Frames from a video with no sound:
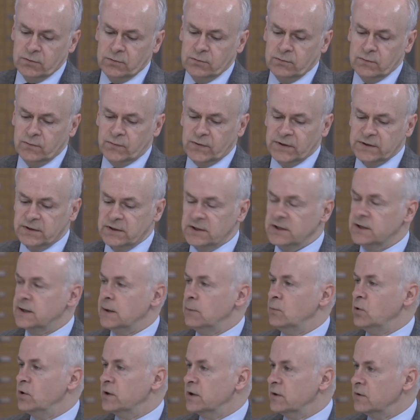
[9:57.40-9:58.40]
Federica
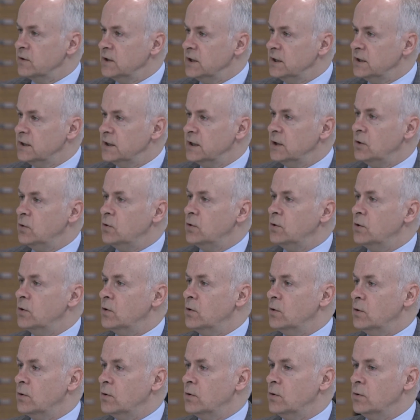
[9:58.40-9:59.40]
Mogherini
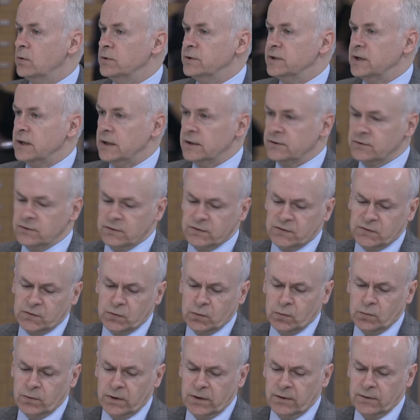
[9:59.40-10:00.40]
or the others
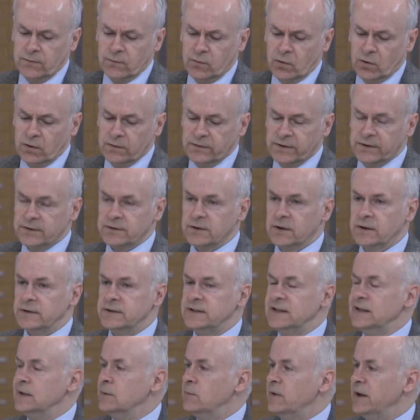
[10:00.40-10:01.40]
who were involved in the
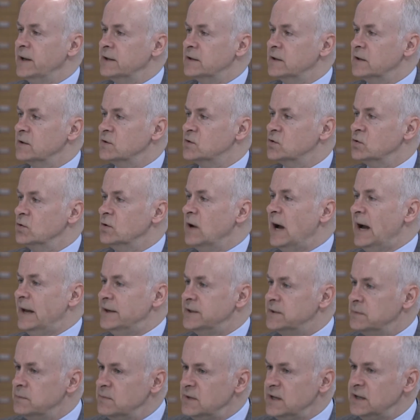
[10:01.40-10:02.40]
deal making to
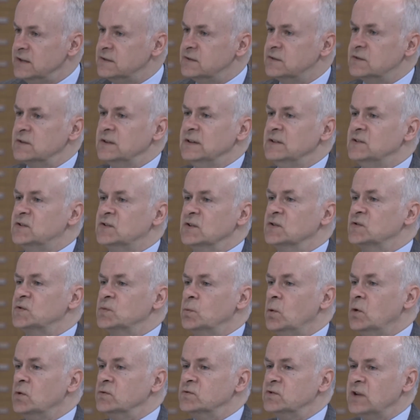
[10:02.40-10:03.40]
admit it just
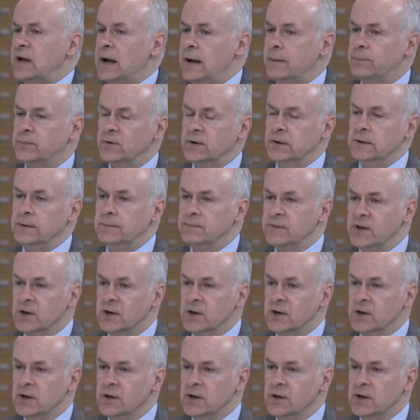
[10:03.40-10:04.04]
won't happen.